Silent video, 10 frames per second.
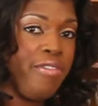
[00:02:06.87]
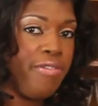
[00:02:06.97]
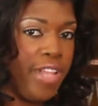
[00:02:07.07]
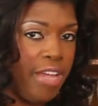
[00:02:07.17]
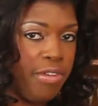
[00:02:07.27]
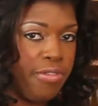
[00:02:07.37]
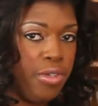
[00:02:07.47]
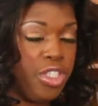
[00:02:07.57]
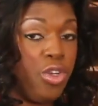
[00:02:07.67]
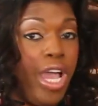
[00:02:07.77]

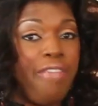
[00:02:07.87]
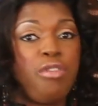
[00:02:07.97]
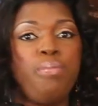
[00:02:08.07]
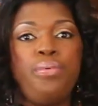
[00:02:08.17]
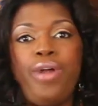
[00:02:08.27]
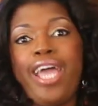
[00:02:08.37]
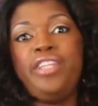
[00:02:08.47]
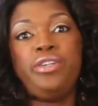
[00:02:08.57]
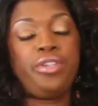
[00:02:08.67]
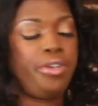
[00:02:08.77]
flavorful is you have to
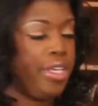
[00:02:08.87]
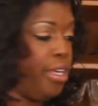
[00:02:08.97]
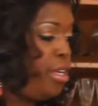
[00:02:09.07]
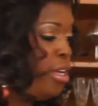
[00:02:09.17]
brine your turkey.